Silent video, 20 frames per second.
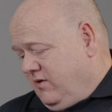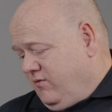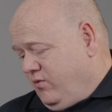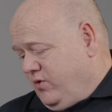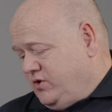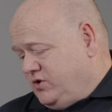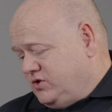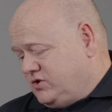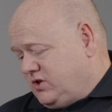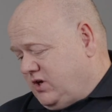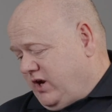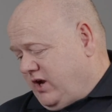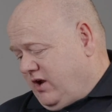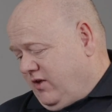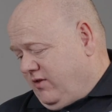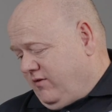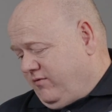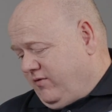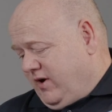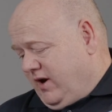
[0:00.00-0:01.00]
If we just click
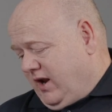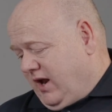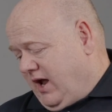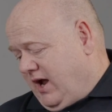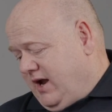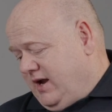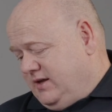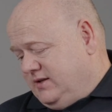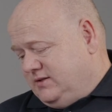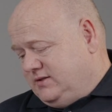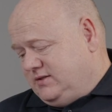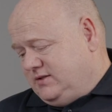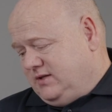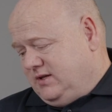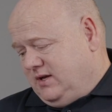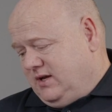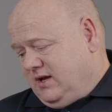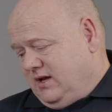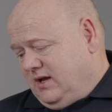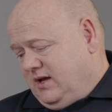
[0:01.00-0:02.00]
on the three lines,
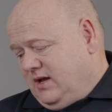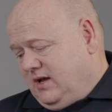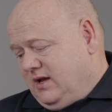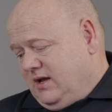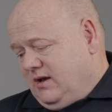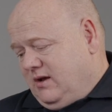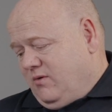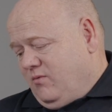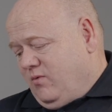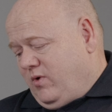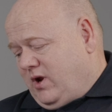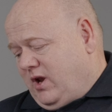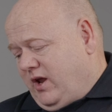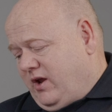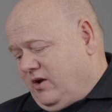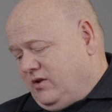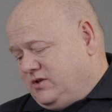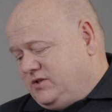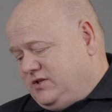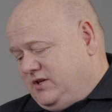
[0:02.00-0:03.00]

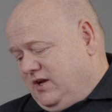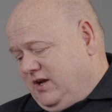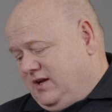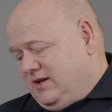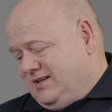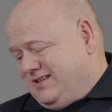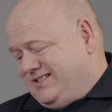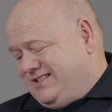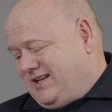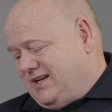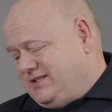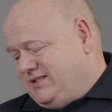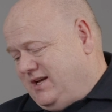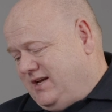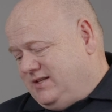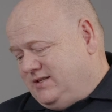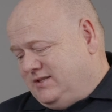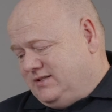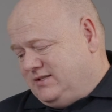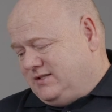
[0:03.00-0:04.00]
click onto
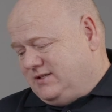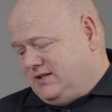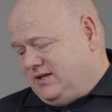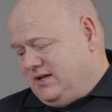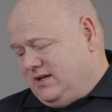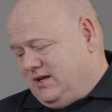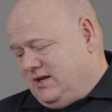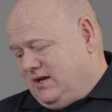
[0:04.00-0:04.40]
Settings,